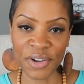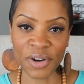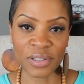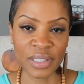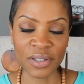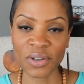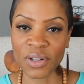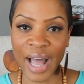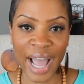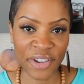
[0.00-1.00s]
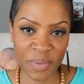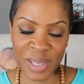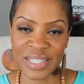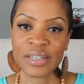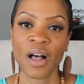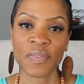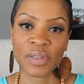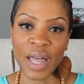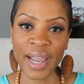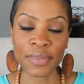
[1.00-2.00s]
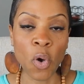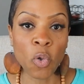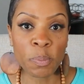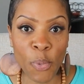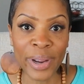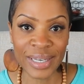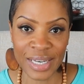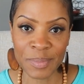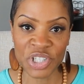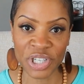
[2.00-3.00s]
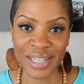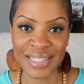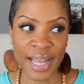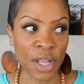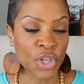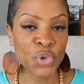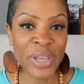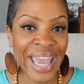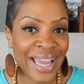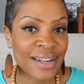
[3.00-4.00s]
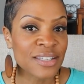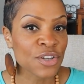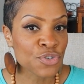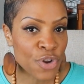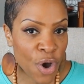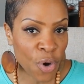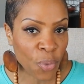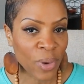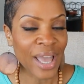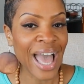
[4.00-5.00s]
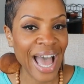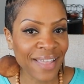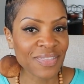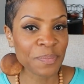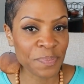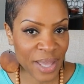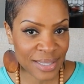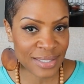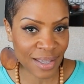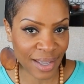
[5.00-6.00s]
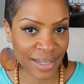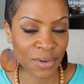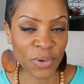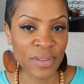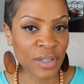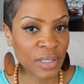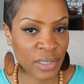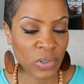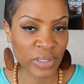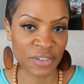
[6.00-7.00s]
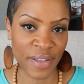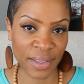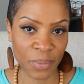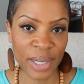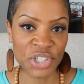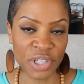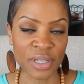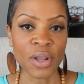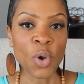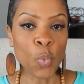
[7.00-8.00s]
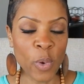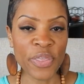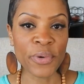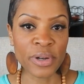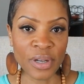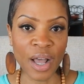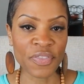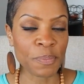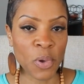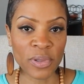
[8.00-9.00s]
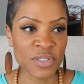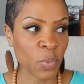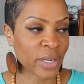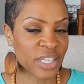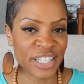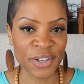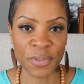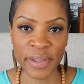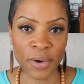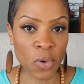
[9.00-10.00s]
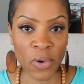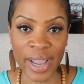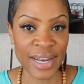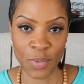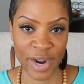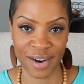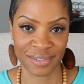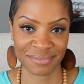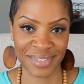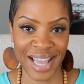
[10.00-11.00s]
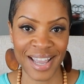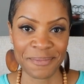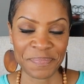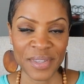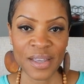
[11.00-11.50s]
Your clinical acumen isn't on the line. The whole point in imaging is that you can't know at the bedside or in the clinical evaluation whether or not the bolus went here, there, or anywhere, okay?